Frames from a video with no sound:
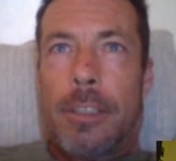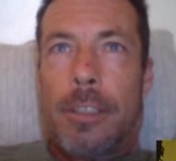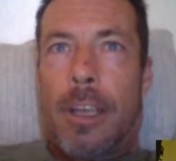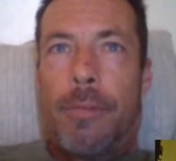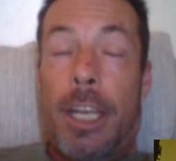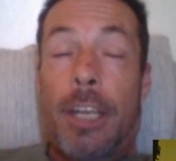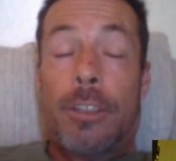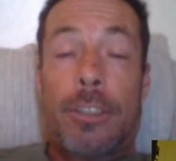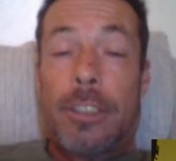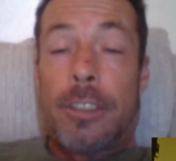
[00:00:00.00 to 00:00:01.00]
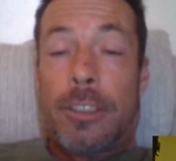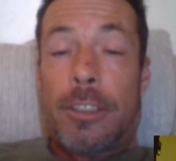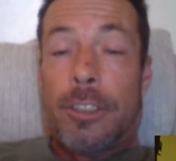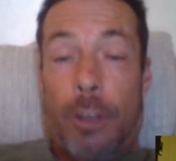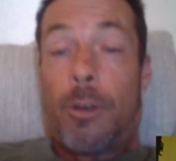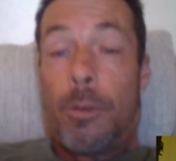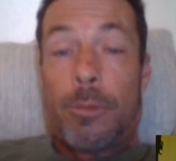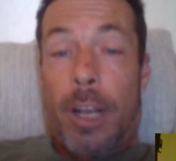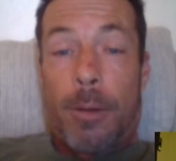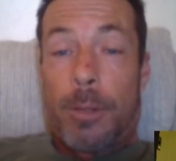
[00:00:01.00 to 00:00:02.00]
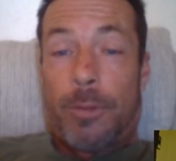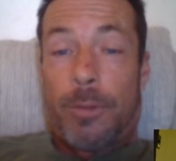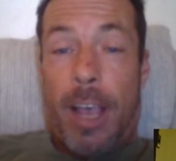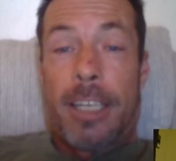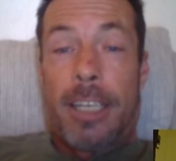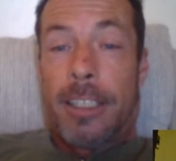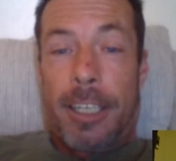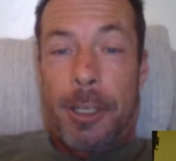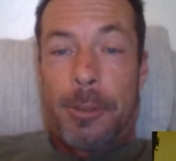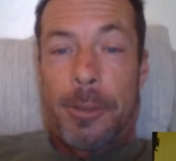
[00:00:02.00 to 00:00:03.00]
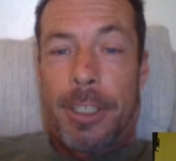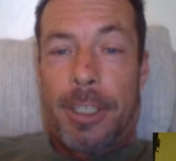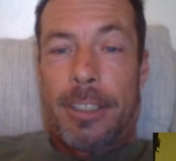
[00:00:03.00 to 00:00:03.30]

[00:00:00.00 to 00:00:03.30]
videos to show them what I was finding, And,